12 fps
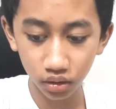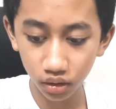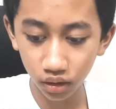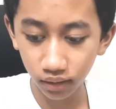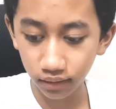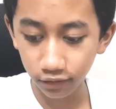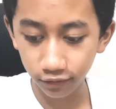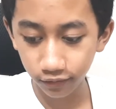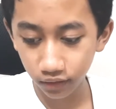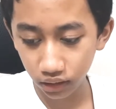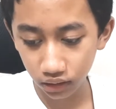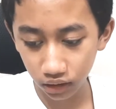Okay,
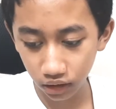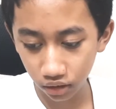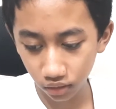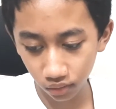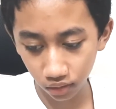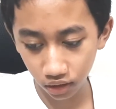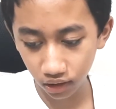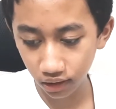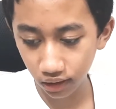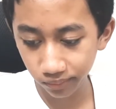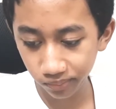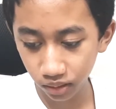first is to
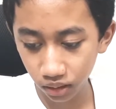dip